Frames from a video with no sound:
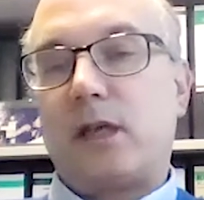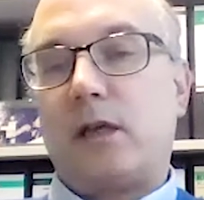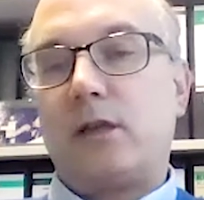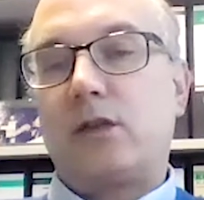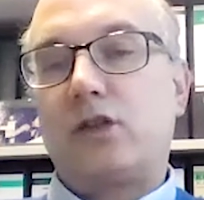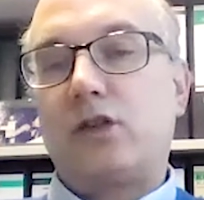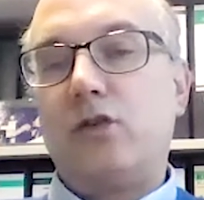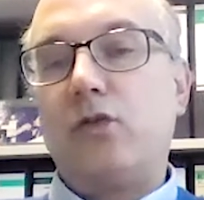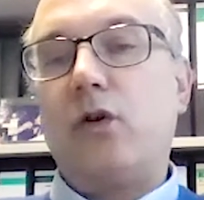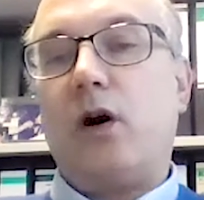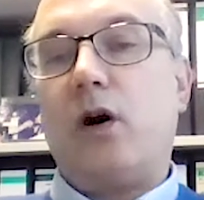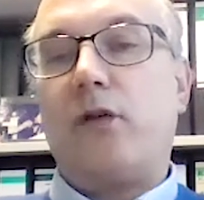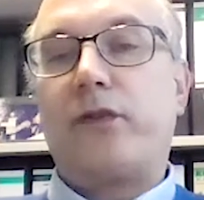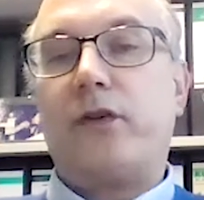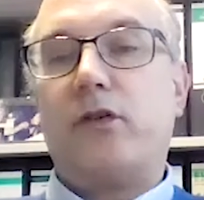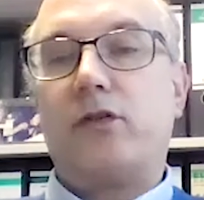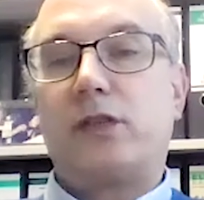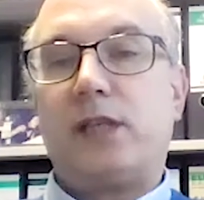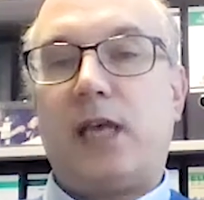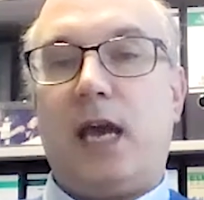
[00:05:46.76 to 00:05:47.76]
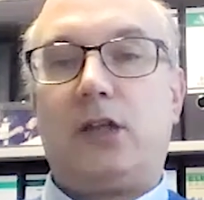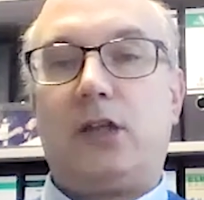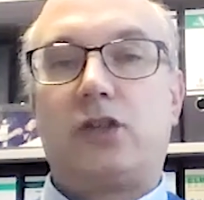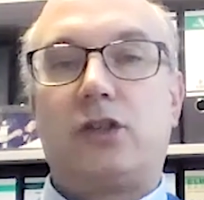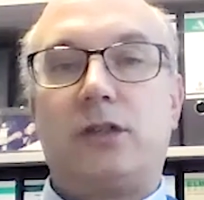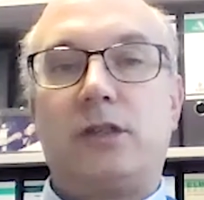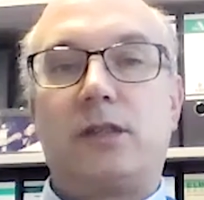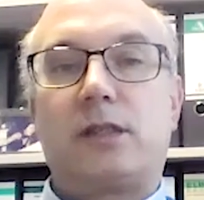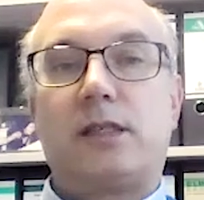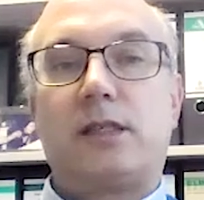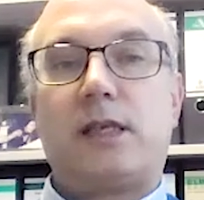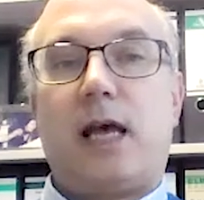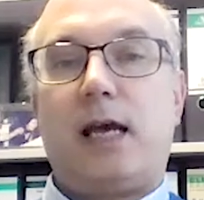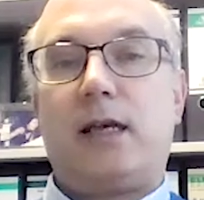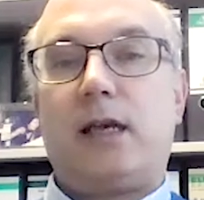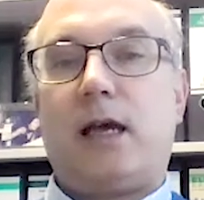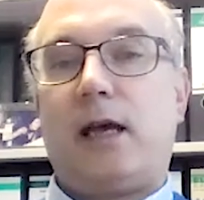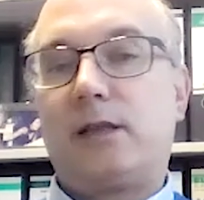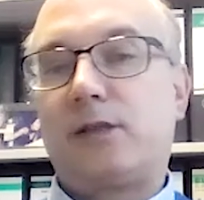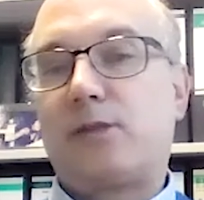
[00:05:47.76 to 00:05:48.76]
2 of those agents
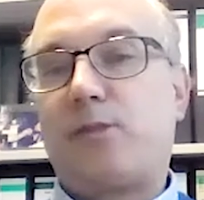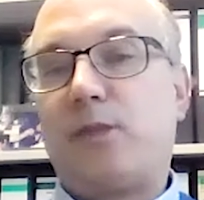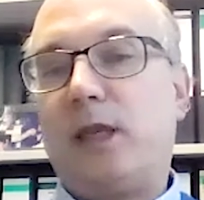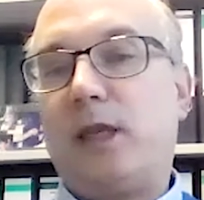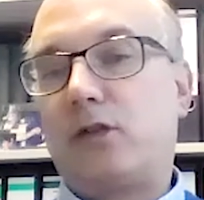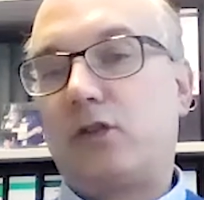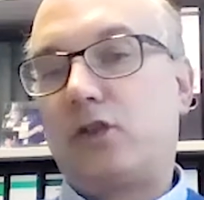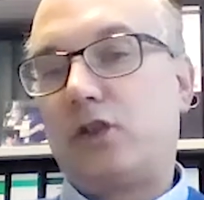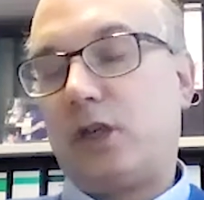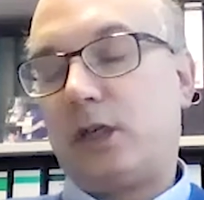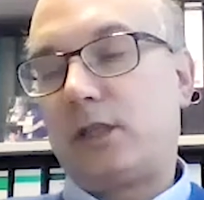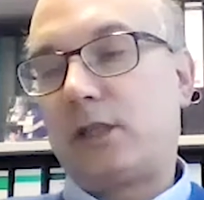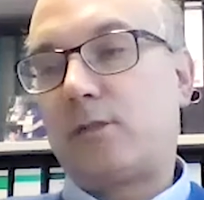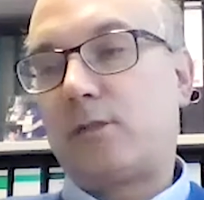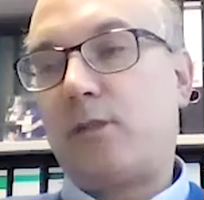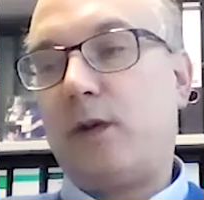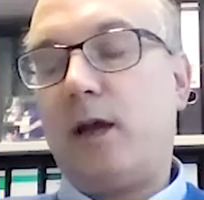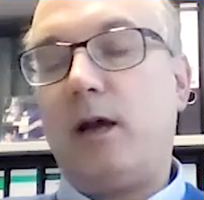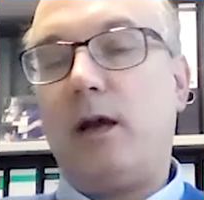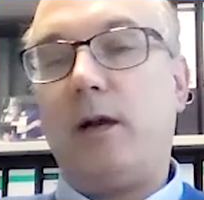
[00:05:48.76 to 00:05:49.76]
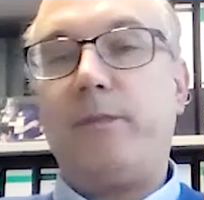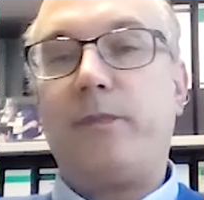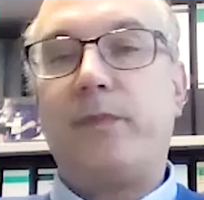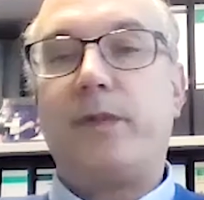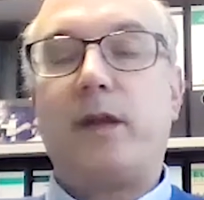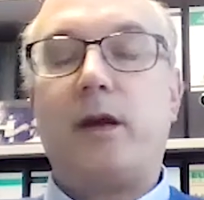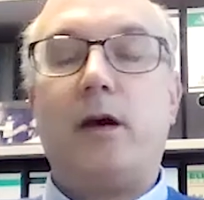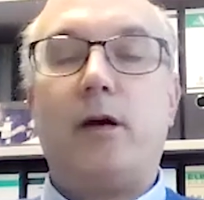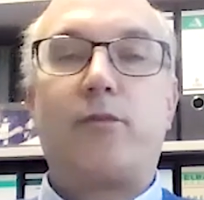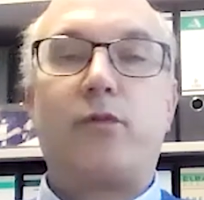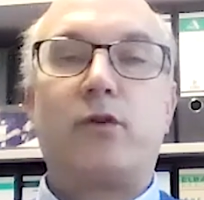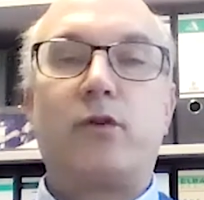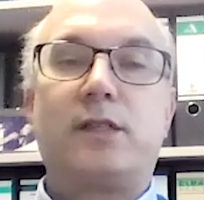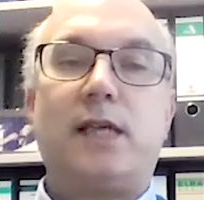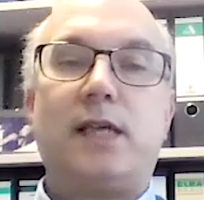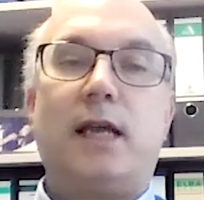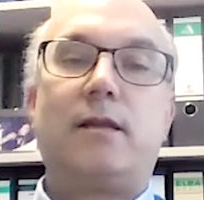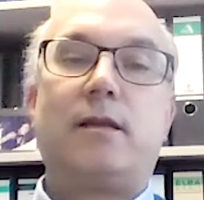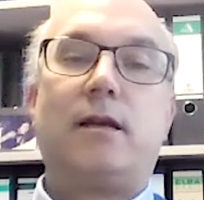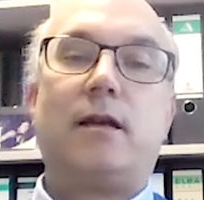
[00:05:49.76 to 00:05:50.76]
has been just
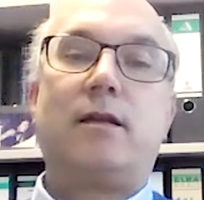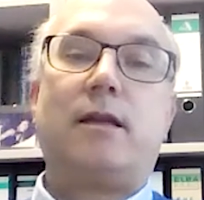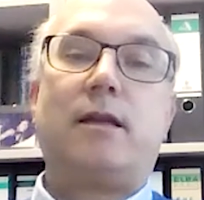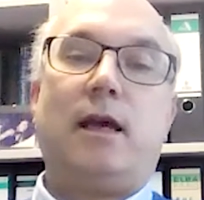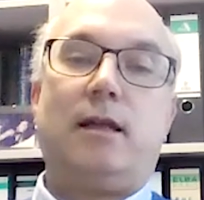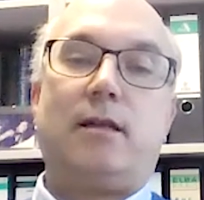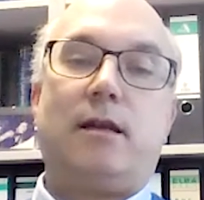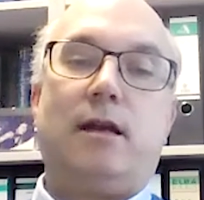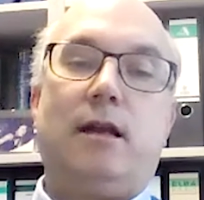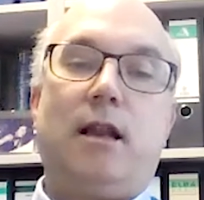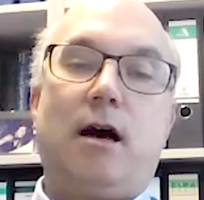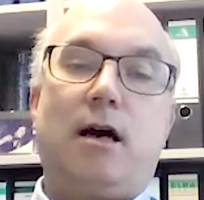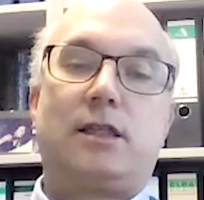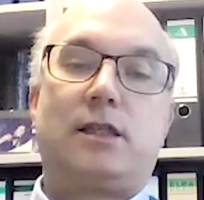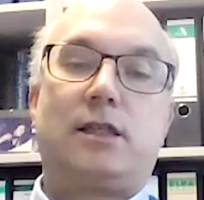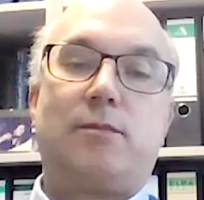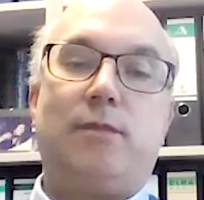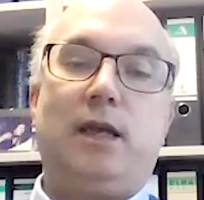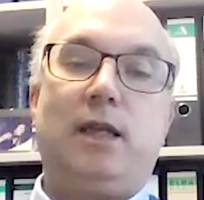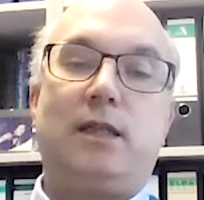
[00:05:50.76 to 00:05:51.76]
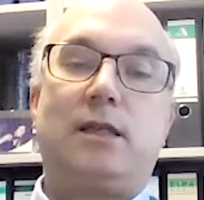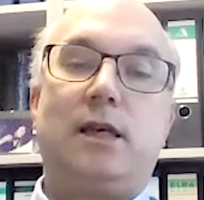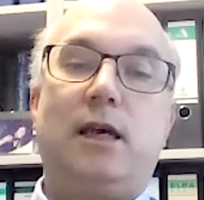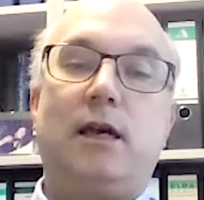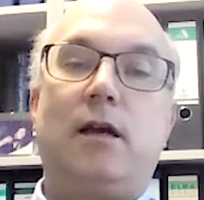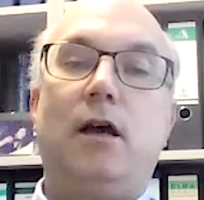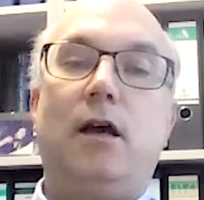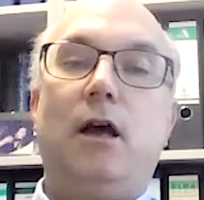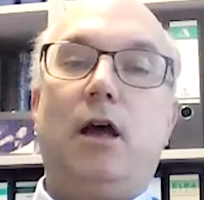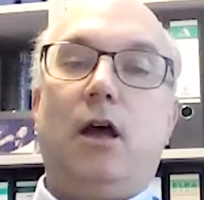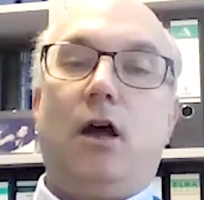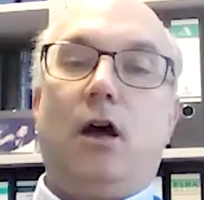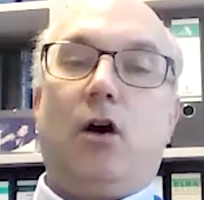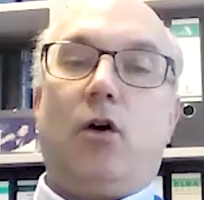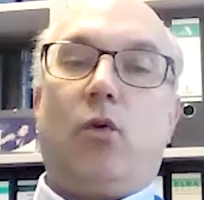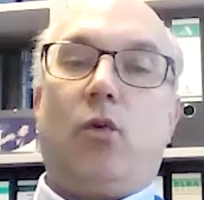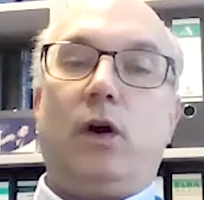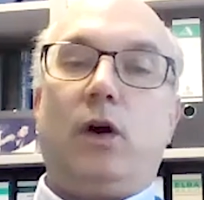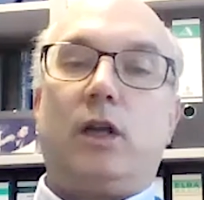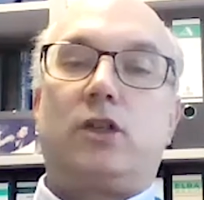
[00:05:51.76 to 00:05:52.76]
presented at the last meeting,
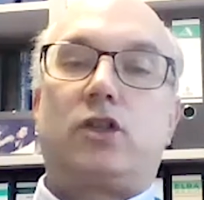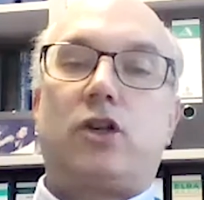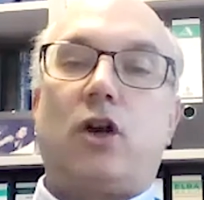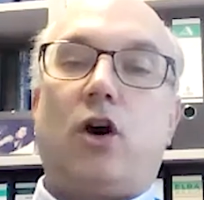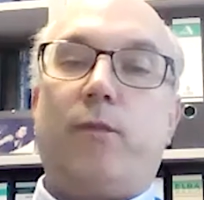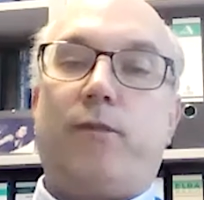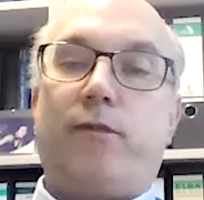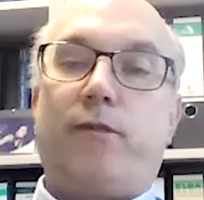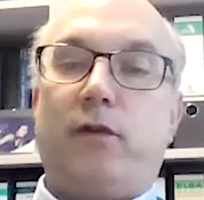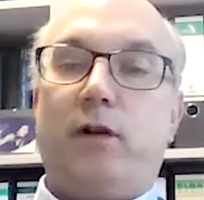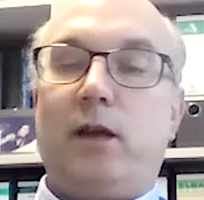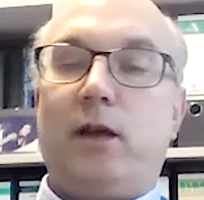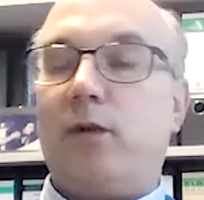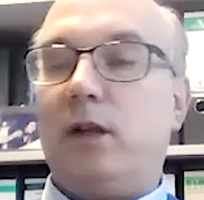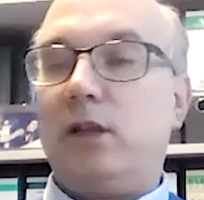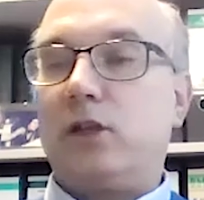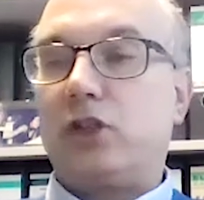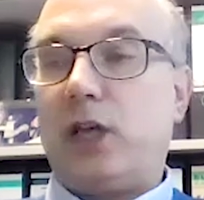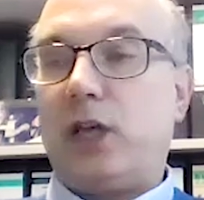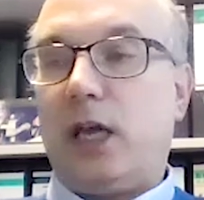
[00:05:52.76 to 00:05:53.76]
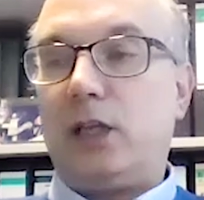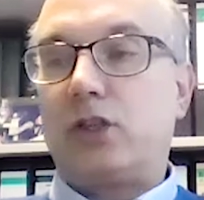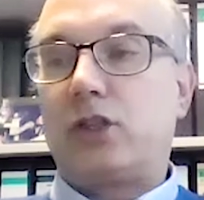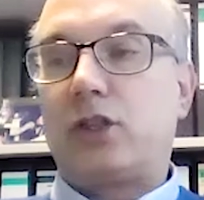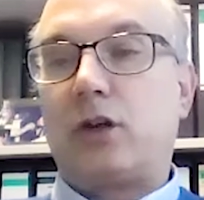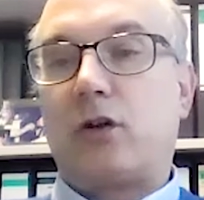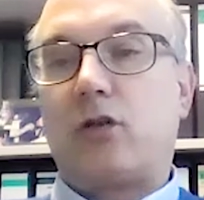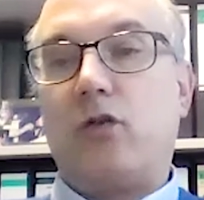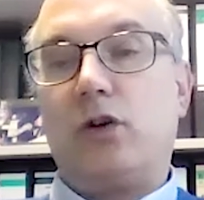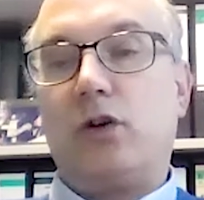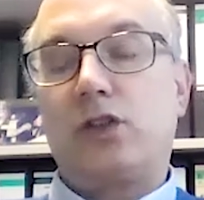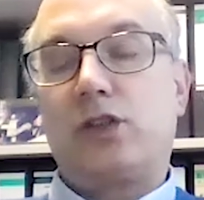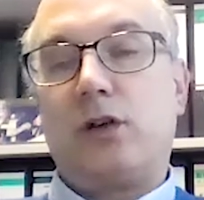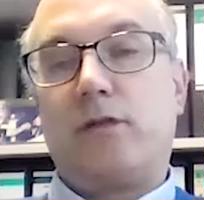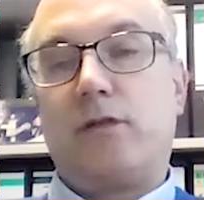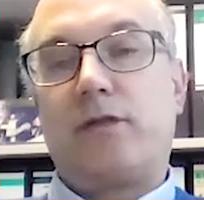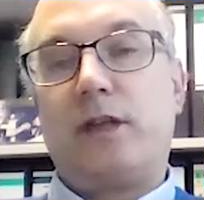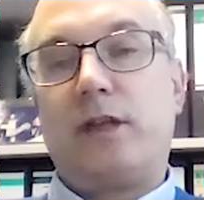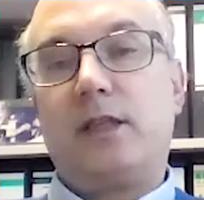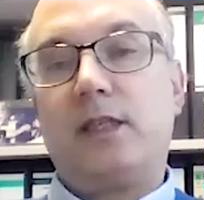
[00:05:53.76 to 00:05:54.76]
which hopefully will change the course
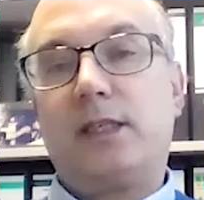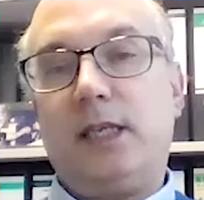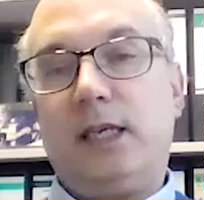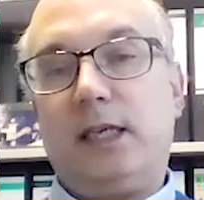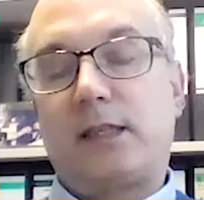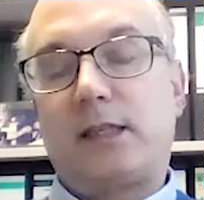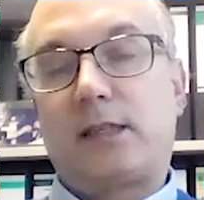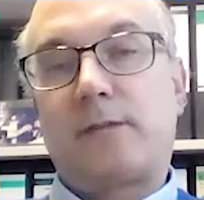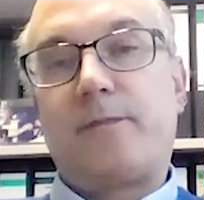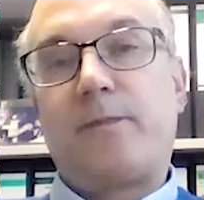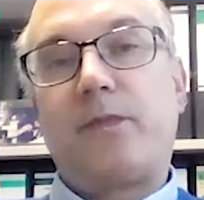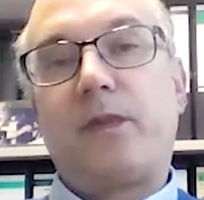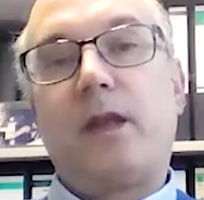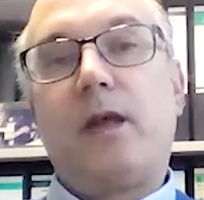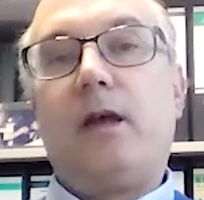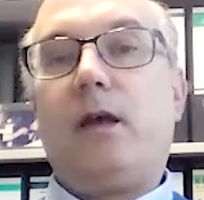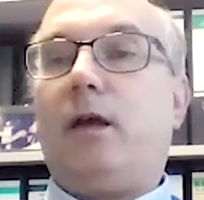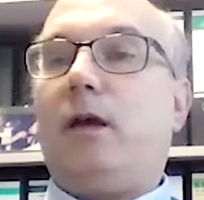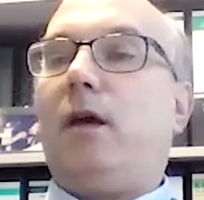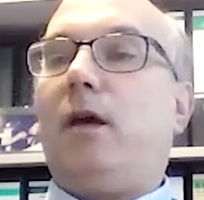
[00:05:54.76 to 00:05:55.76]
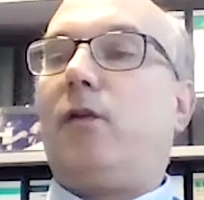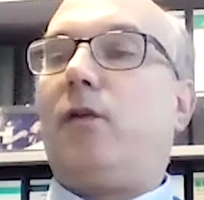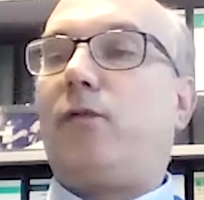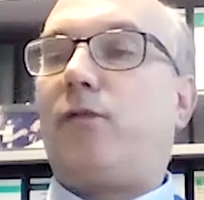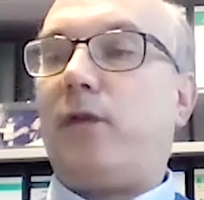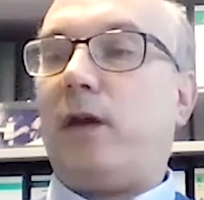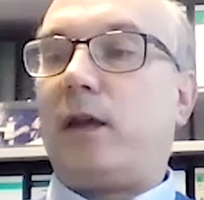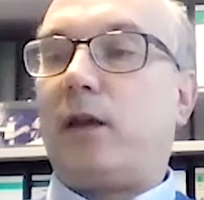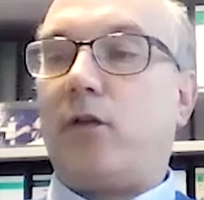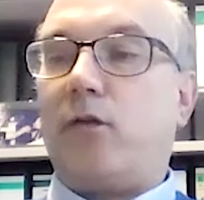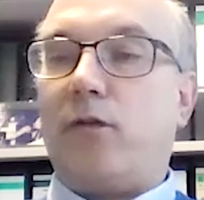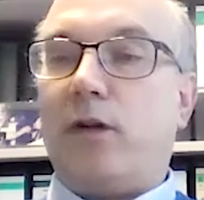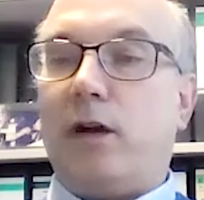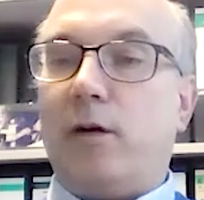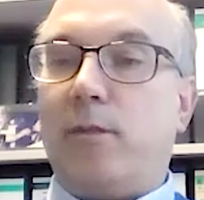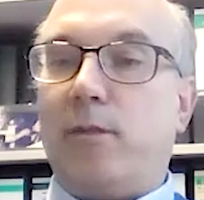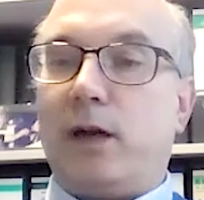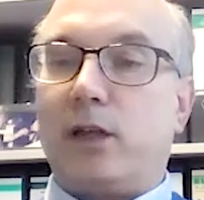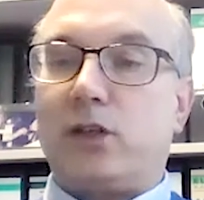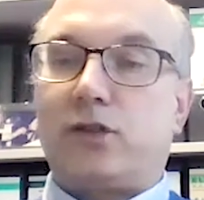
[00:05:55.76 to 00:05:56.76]
of the disease. Thank you
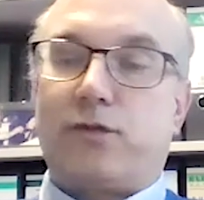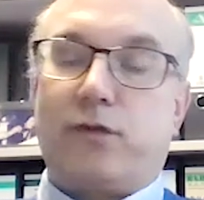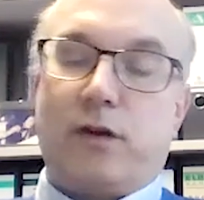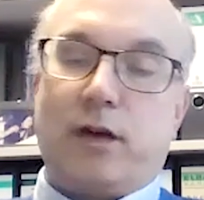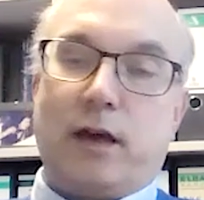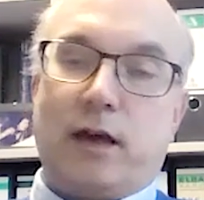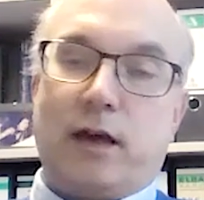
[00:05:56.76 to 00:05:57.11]
very much for your